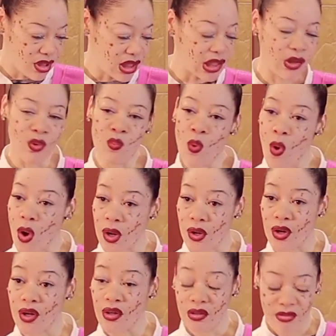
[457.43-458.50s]
a little
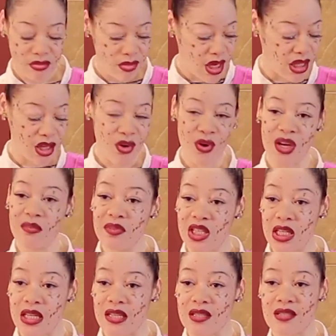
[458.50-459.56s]
water, and the cream
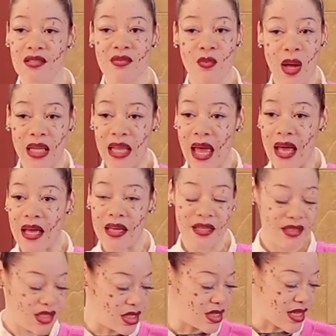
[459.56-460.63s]
cheese. Voila,
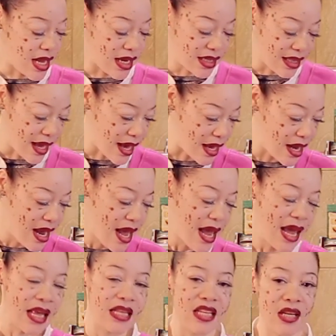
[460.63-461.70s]
just like that.
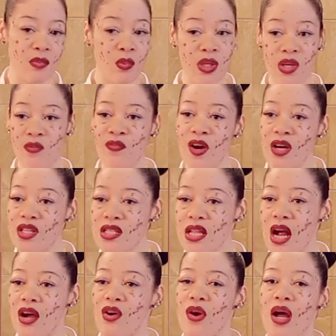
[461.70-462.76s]
And then when you first
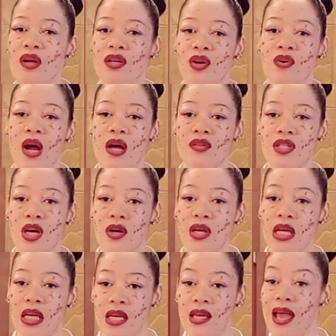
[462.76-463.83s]
start grounding the ground
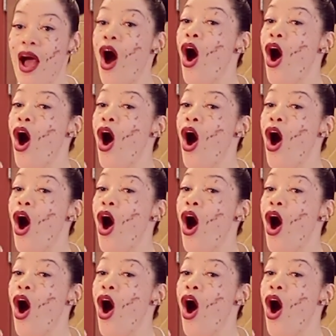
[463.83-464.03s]
turkey,